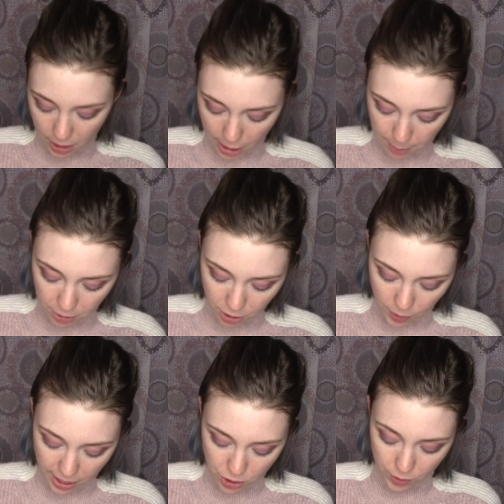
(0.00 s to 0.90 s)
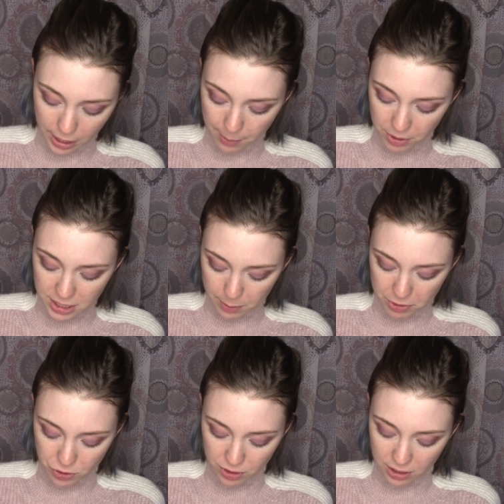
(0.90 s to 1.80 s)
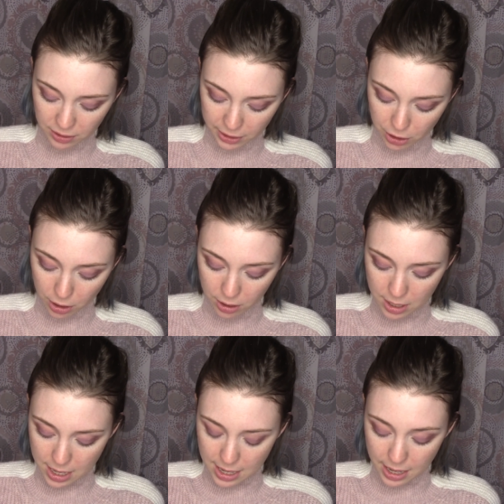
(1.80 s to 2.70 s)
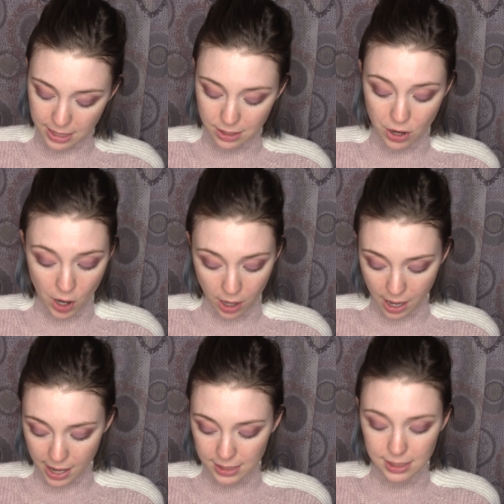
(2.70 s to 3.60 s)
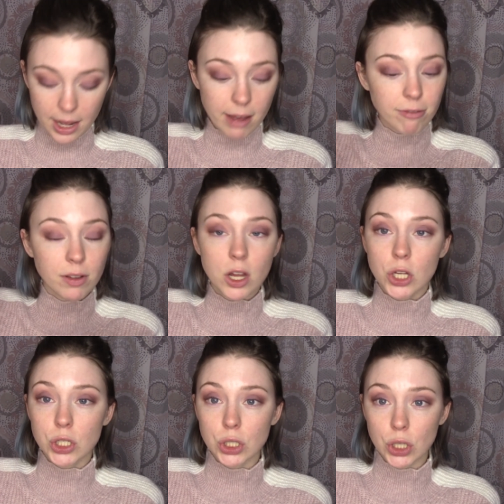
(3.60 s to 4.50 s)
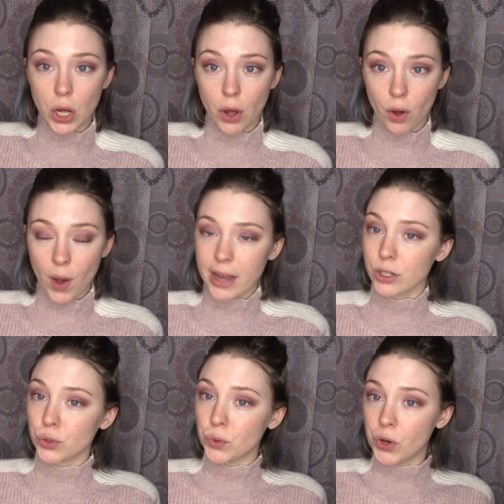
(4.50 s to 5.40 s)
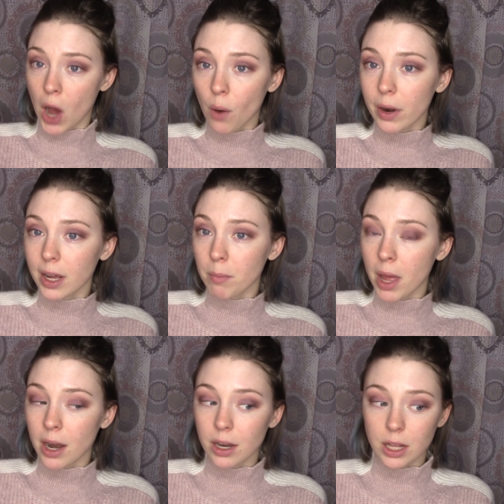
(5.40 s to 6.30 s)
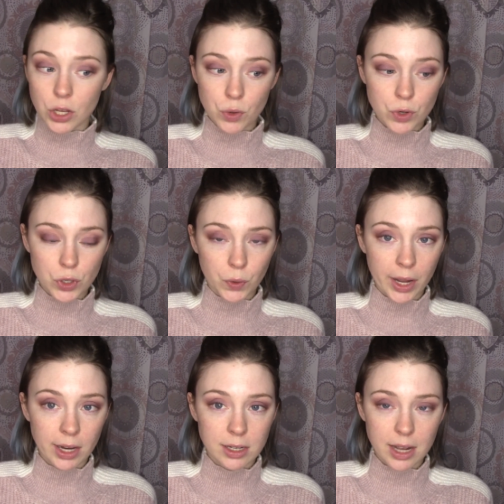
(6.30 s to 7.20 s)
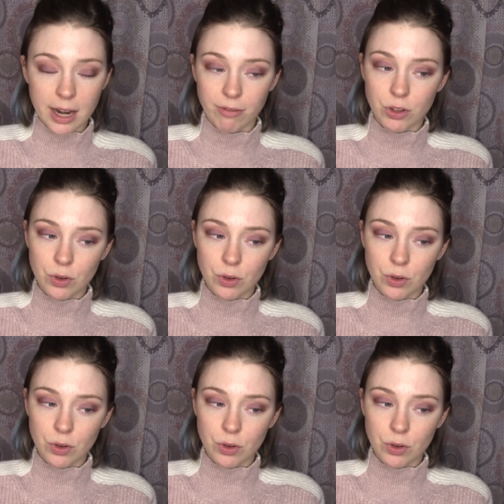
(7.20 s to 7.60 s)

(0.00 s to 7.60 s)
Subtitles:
I'm gonna go ahead and do it. I'm gonna dip into the glitter. It's not eye safe, so I do not recommend that you do it. And if